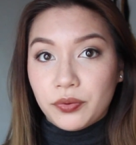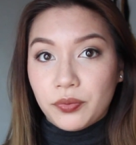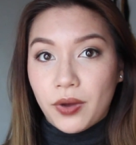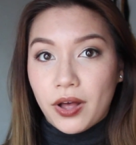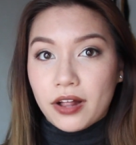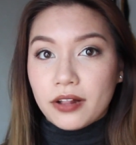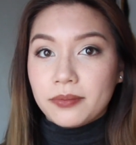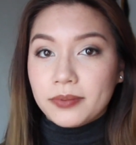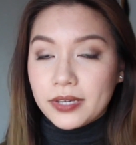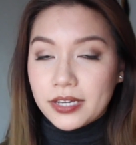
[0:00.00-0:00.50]

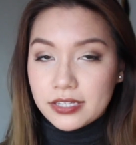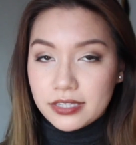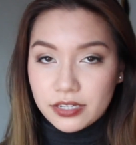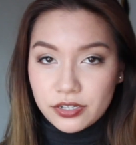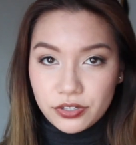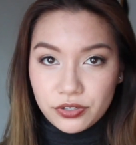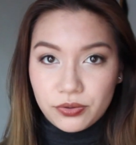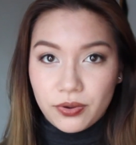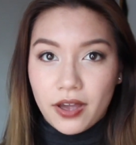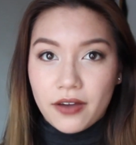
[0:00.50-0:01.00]
well because I
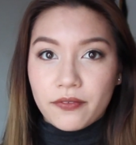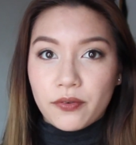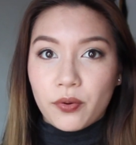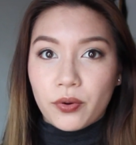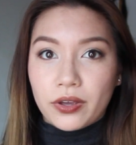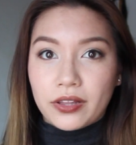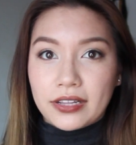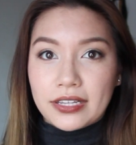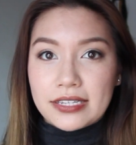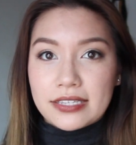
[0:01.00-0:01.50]
do have
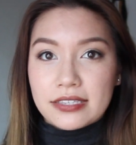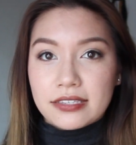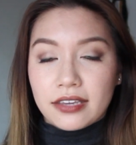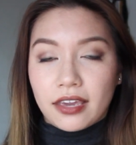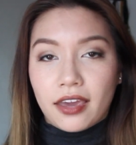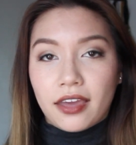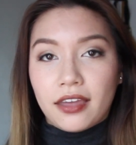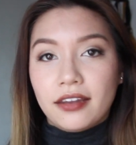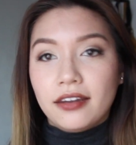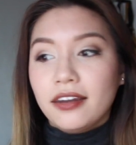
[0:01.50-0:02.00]
oily
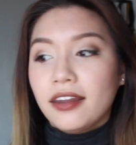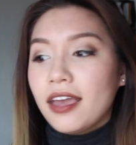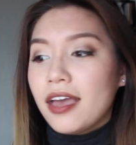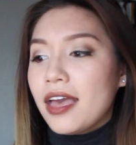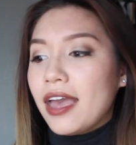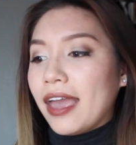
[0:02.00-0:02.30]
skin,